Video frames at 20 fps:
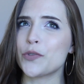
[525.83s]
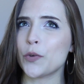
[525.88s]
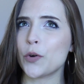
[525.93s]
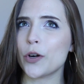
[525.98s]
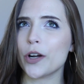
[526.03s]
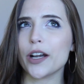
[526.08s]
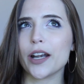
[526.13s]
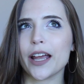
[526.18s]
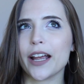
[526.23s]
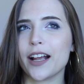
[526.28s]

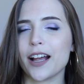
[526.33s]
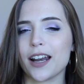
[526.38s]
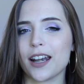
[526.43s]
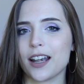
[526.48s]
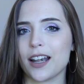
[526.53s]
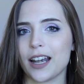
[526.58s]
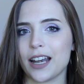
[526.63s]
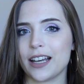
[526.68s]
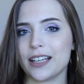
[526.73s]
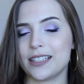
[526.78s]
for it. I got
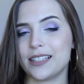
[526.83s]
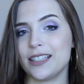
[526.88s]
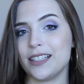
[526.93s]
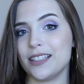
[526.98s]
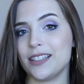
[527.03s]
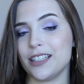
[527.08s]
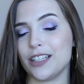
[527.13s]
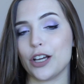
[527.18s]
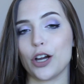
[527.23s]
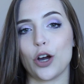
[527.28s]
it at a
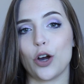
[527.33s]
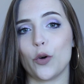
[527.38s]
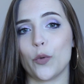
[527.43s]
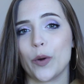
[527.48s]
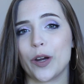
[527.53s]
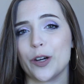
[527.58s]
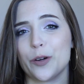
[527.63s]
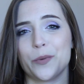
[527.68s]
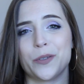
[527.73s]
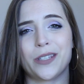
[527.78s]
CCO
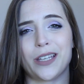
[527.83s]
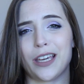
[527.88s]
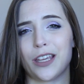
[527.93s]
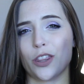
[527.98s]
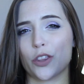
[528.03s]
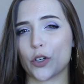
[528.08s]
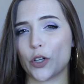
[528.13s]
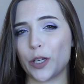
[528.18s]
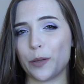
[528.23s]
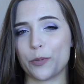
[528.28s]
where it was like
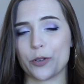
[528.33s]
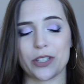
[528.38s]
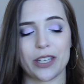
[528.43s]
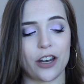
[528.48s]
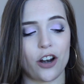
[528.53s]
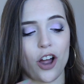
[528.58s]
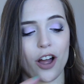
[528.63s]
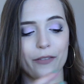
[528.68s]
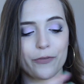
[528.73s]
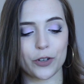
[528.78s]
30%
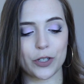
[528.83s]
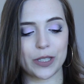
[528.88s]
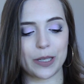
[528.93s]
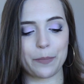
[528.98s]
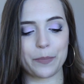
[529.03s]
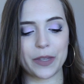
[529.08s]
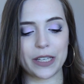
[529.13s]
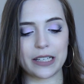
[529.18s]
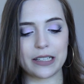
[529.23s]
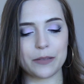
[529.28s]
off or
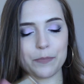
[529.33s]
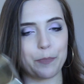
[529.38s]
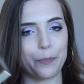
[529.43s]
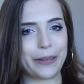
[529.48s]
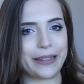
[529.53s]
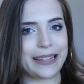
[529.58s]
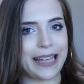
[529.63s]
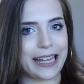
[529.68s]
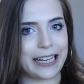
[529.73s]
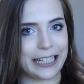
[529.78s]
something,
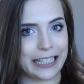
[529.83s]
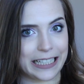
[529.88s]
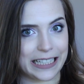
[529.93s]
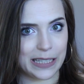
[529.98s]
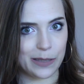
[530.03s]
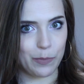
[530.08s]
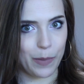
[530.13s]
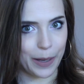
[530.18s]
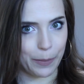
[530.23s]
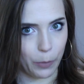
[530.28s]
but that
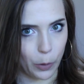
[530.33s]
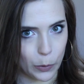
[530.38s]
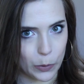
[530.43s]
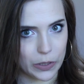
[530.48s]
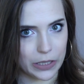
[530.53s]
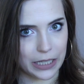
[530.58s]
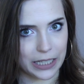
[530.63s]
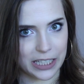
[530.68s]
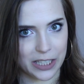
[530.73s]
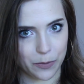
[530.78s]
is my
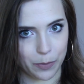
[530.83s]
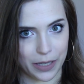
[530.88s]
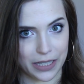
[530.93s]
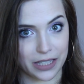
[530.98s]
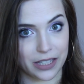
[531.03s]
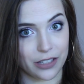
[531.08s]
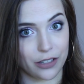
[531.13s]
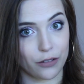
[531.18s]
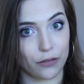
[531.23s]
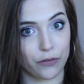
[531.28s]
most
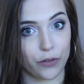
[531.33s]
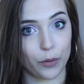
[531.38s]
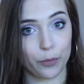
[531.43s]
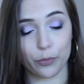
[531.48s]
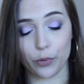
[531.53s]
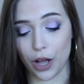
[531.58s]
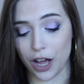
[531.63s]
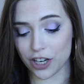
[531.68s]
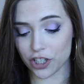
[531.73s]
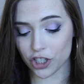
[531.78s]
expensive
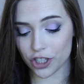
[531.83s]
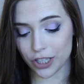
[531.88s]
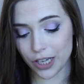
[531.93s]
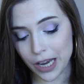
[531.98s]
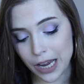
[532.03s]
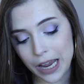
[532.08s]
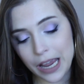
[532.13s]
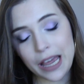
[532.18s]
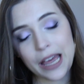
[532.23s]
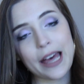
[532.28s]
blush.
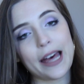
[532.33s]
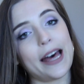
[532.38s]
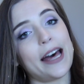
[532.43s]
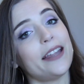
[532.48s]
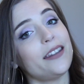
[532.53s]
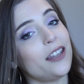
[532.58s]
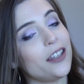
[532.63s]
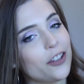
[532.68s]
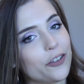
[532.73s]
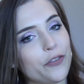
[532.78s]

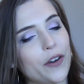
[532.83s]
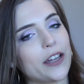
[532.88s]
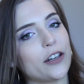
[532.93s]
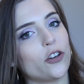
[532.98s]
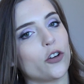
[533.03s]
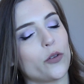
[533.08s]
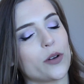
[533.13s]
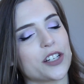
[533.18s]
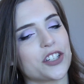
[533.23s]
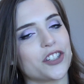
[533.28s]
And then the
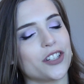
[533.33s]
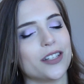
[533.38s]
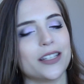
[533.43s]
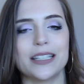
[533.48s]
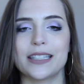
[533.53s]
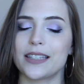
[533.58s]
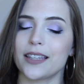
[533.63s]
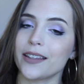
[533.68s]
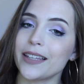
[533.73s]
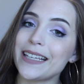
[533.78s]
final question
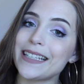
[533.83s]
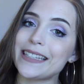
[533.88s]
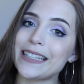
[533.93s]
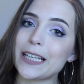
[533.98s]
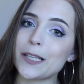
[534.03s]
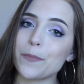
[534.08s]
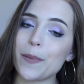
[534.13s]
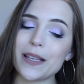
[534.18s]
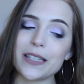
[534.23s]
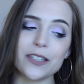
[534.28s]
is the least
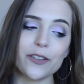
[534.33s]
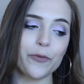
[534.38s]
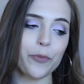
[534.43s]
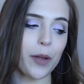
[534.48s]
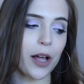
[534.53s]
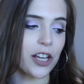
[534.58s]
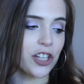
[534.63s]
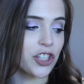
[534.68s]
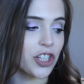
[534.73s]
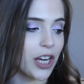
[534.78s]
expensive
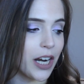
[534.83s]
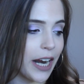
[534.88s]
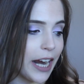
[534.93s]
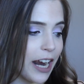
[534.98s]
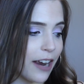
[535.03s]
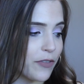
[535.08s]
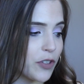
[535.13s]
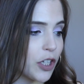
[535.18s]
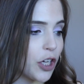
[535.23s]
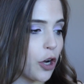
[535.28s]
blush, and I
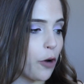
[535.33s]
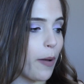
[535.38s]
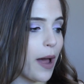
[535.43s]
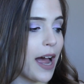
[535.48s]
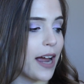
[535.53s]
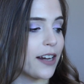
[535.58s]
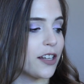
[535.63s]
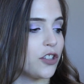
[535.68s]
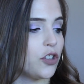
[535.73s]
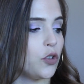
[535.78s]
have to go
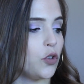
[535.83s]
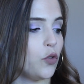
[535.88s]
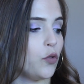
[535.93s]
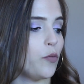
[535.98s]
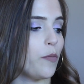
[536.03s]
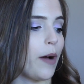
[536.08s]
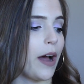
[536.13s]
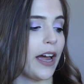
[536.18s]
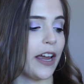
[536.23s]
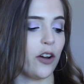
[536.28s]
back to
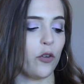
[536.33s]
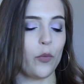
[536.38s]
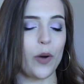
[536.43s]
my